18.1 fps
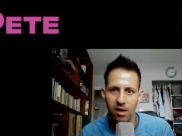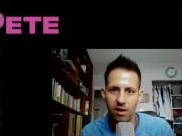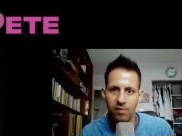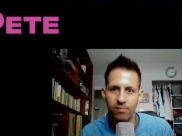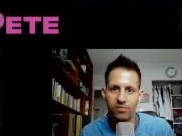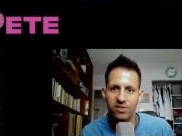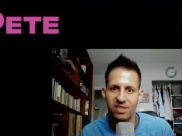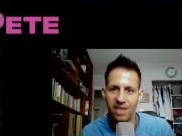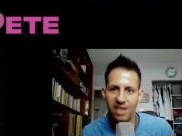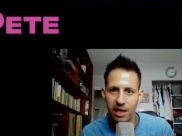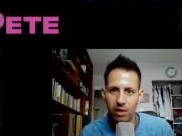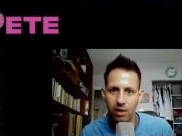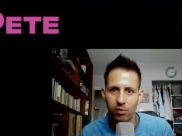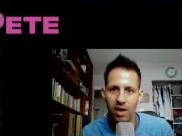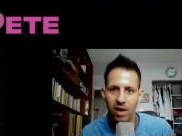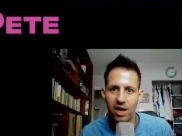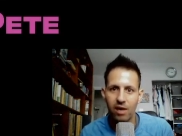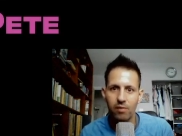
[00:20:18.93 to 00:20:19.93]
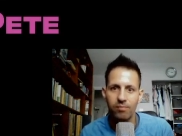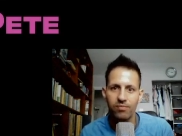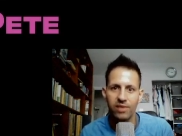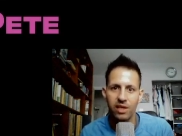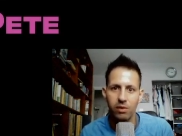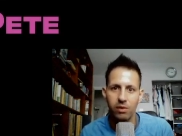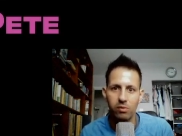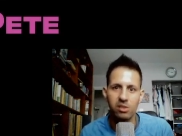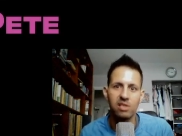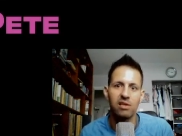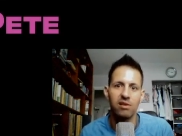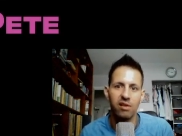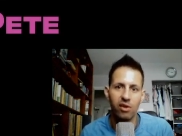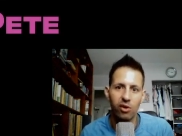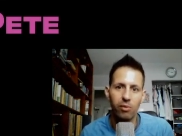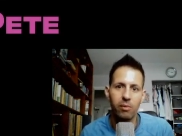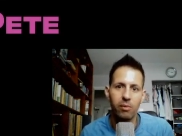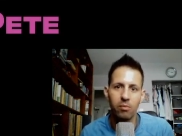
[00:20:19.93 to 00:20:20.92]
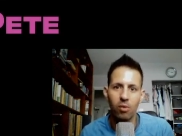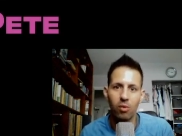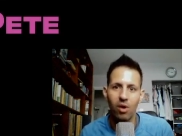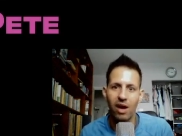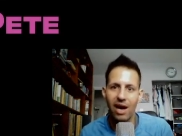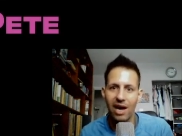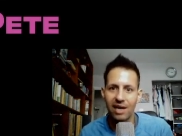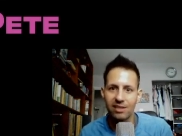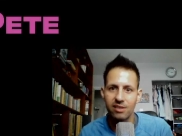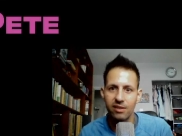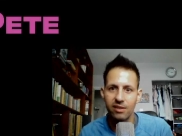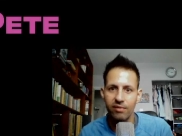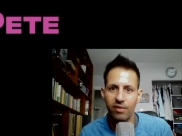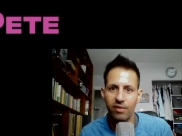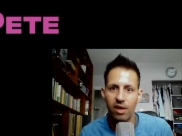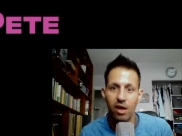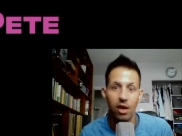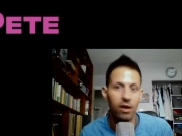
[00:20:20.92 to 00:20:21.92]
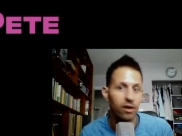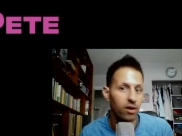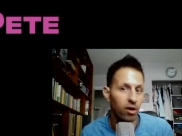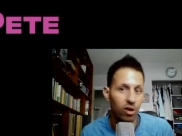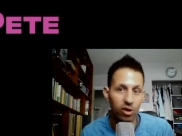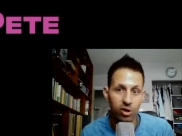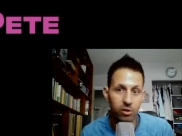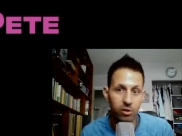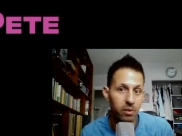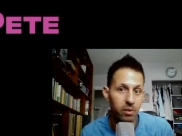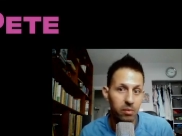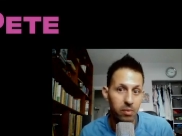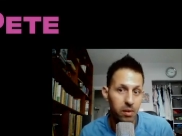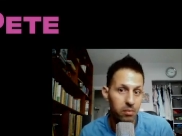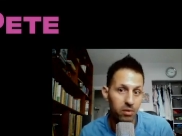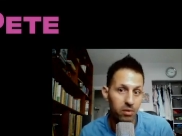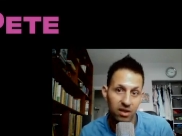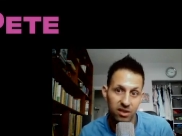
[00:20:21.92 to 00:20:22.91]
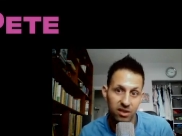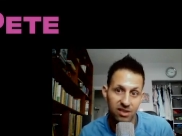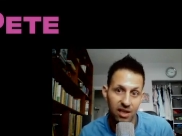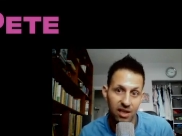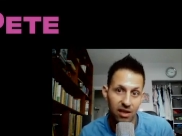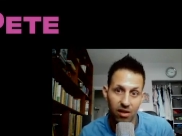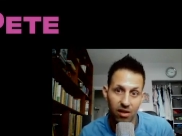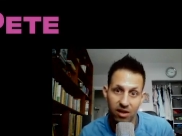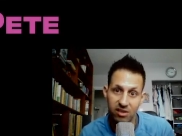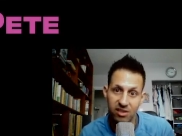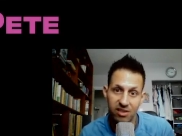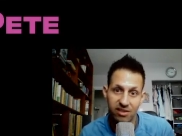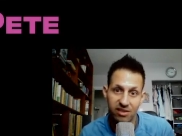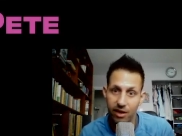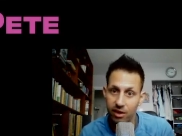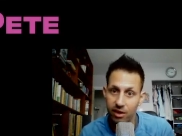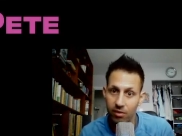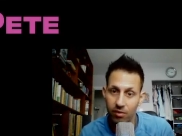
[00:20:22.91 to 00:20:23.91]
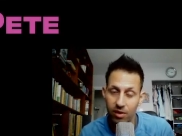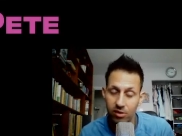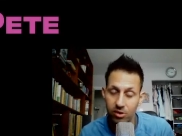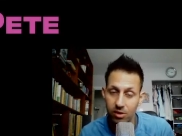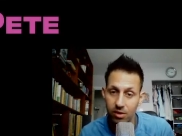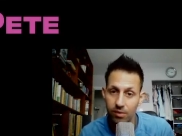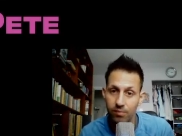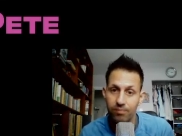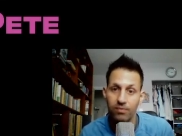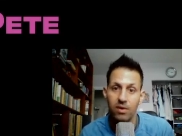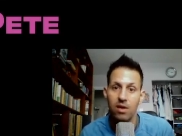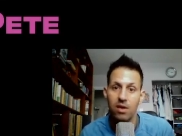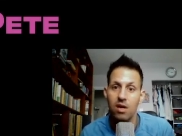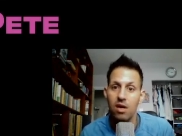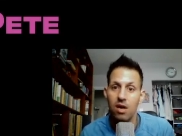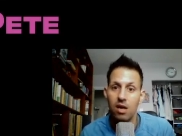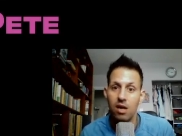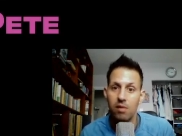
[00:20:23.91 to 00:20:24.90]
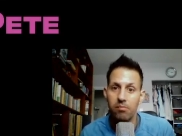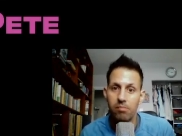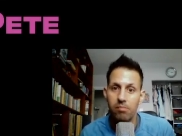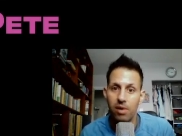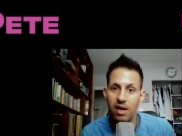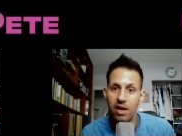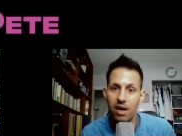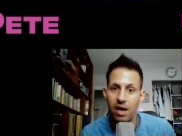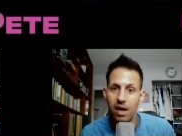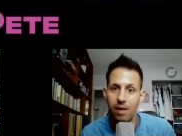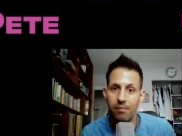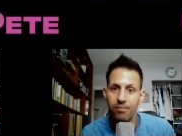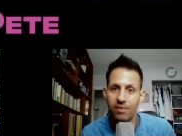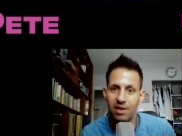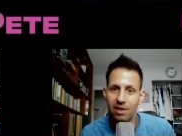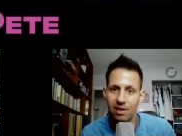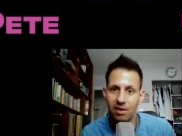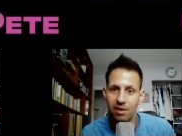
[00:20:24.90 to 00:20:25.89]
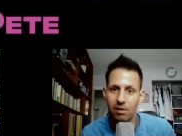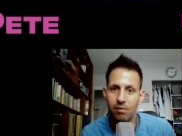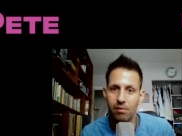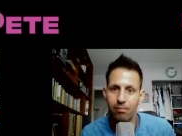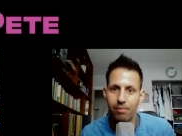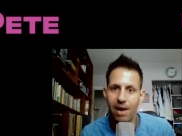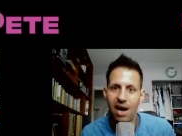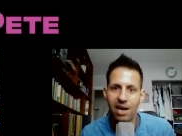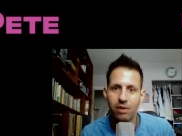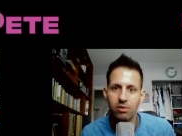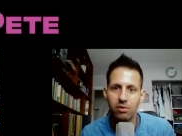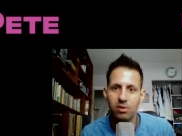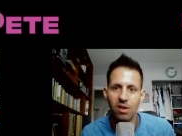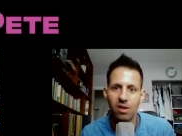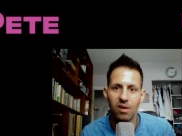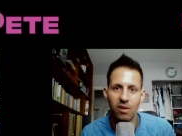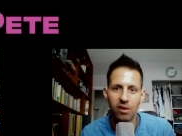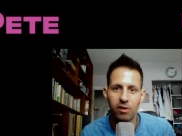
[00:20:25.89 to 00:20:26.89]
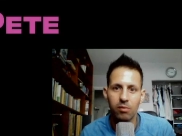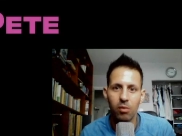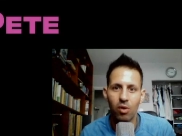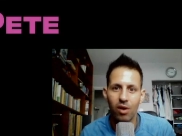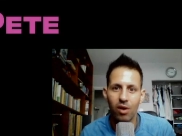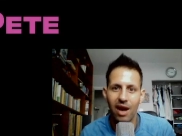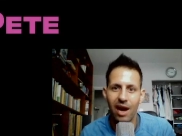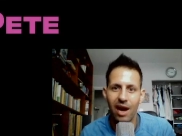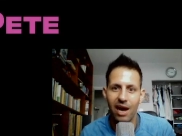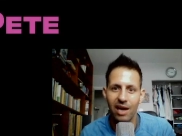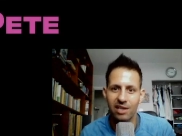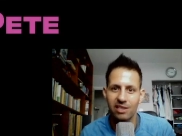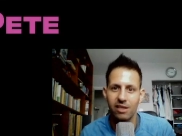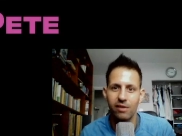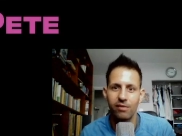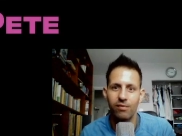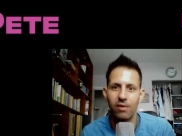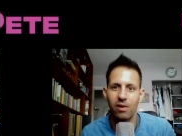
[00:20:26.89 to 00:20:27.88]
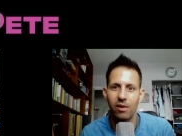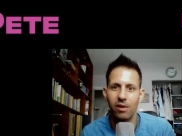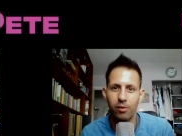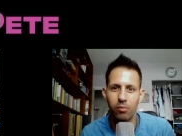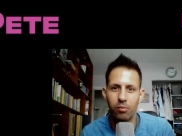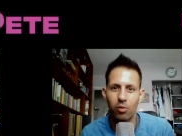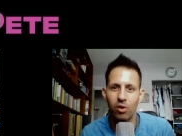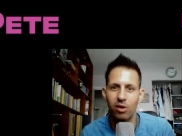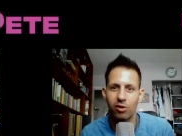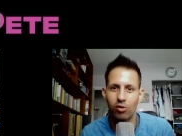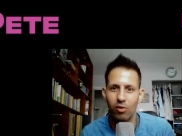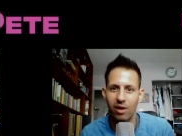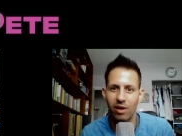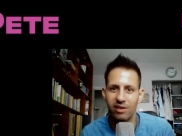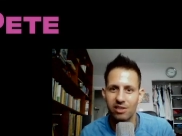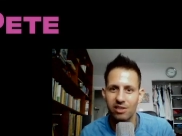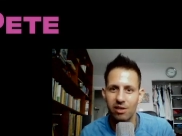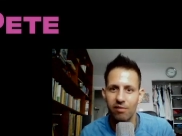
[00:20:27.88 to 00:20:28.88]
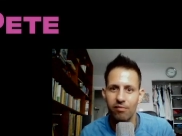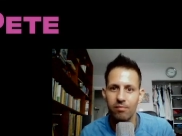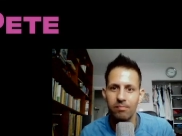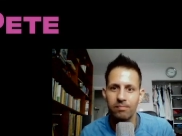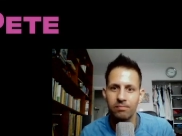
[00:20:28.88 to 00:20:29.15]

Second round, he was a little bit more active. Arguably, people could have said he lost the second round too. But Paddy was a little more active, a little more aggressive.